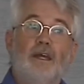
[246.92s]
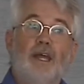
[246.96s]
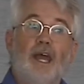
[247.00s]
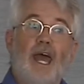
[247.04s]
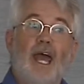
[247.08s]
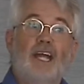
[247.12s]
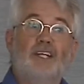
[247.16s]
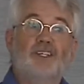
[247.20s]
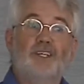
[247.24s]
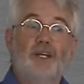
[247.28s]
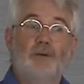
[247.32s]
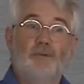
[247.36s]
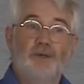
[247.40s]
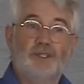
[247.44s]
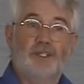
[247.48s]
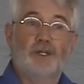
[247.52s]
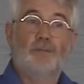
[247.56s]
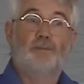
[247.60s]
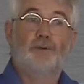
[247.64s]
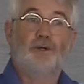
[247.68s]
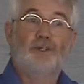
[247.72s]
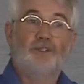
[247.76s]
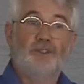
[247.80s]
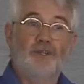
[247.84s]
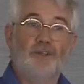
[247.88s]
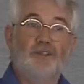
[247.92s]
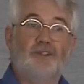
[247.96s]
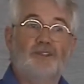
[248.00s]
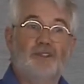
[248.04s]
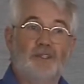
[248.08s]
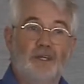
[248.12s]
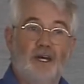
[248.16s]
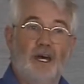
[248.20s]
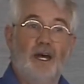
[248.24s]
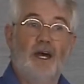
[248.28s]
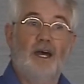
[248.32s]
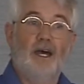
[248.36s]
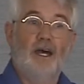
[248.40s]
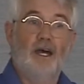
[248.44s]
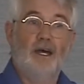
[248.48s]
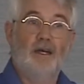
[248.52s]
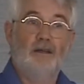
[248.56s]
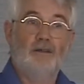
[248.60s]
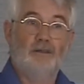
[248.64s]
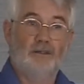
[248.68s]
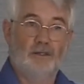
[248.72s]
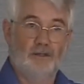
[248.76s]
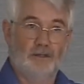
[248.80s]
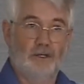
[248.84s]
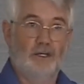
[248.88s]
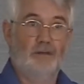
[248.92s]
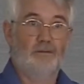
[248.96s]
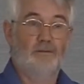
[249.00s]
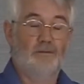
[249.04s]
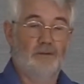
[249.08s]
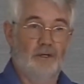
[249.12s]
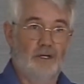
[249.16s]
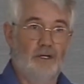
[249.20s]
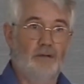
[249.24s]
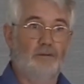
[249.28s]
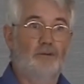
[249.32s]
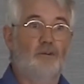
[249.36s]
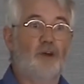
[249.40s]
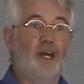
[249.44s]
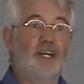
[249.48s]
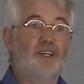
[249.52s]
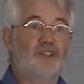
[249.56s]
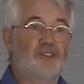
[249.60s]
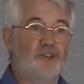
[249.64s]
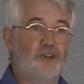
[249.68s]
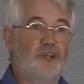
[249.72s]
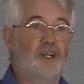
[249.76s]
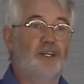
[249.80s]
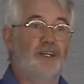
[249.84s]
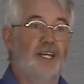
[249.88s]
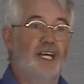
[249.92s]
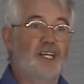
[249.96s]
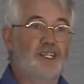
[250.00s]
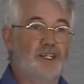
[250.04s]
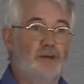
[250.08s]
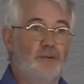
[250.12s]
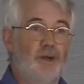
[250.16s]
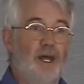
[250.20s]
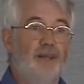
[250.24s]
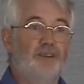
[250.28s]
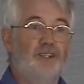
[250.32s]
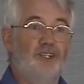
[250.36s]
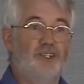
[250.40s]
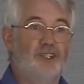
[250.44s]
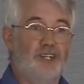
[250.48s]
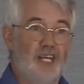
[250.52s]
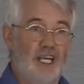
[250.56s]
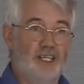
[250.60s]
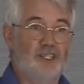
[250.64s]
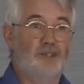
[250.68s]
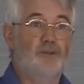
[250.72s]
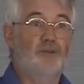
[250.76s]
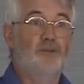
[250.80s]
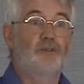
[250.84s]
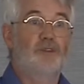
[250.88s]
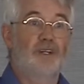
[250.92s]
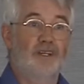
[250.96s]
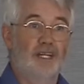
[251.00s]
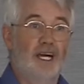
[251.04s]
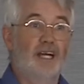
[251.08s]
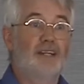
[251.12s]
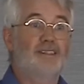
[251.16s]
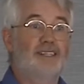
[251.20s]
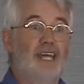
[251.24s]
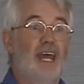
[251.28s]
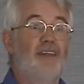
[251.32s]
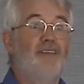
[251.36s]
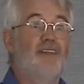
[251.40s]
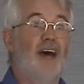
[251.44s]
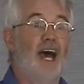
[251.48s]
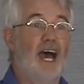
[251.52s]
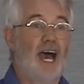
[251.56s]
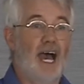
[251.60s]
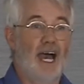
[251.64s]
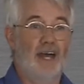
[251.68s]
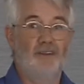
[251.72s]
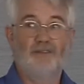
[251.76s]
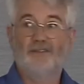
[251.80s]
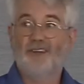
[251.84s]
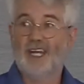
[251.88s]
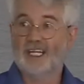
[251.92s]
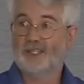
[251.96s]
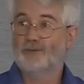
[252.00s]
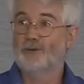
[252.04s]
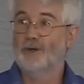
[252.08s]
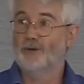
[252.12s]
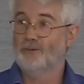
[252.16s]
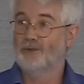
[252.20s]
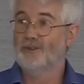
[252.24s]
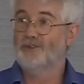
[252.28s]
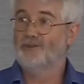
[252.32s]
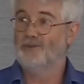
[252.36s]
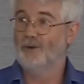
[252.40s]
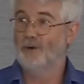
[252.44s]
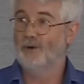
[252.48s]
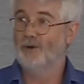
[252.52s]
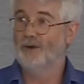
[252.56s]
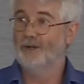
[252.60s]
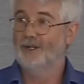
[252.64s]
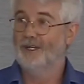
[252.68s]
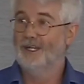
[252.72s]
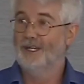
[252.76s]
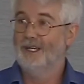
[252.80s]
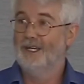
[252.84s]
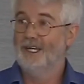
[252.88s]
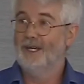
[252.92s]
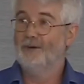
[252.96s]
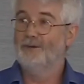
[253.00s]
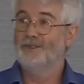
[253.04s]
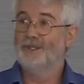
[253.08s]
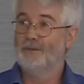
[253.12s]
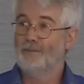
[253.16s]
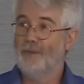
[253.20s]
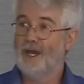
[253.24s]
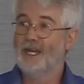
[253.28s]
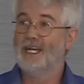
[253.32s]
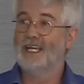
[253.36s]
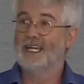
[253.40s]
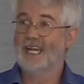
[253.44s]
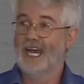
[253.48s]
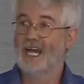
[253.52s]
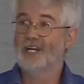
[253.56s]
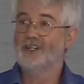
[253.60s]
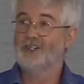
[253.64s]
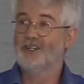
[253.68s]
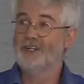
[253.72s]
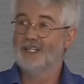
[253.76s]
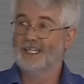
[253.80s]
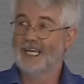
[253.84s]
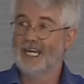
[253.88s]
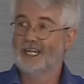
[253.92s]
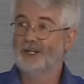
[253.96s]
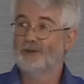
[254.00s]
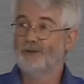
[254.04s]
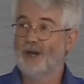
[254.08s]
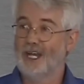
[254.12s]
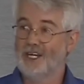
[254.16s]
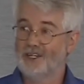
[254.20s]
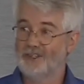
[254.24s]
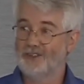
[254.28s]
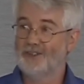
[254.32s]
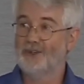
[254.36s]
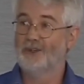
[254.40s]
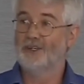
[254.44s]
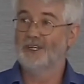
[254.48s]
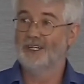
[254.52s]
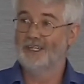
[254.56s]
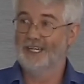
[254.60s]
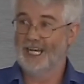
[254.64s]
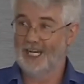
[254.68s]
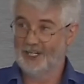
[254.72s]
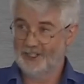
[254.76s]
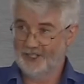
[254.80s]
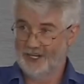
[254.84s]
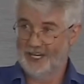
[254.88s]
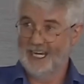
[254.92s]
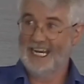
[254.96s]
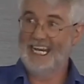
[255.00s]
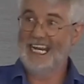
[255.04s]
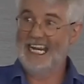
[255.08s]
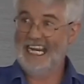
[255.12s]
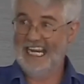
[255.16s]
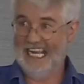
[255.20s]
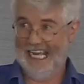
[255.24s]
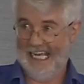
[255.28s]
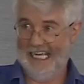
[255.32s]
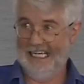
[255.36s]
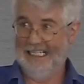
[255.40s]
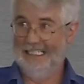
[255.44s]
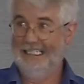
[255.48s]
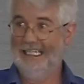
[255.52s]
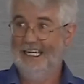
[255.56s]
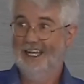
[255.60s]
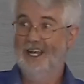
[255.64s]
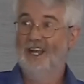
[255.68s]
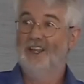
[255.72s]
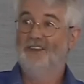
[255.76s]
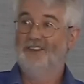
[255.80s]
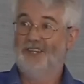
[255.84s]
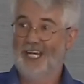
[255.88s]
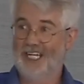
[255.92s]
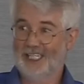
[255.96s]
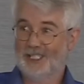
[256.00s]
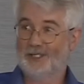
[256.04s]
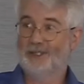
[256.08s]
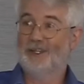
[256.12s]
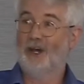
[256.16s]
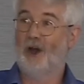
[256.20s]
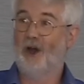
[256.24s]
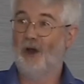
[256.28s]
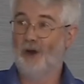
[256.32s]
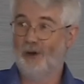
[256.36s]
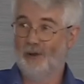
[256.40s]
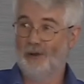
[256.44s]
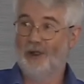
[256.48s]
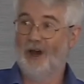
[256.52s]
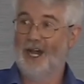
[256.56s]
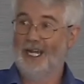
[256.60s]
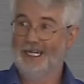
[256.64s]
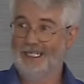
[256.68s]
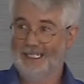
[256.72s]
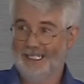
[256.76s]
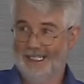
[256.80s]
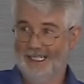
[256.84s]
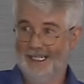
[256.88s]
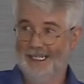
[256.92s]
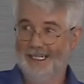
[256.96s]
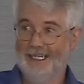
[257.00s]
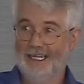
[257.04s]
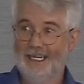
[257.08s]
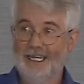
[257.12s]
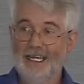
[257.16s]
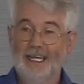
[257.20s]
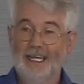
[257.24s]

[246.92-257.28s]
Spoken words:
Actually, it was to produce greater circulation around the chest, through the lungs and the heart. That's what it was for. It was a medication to get greater circulation here. That's the whole idea.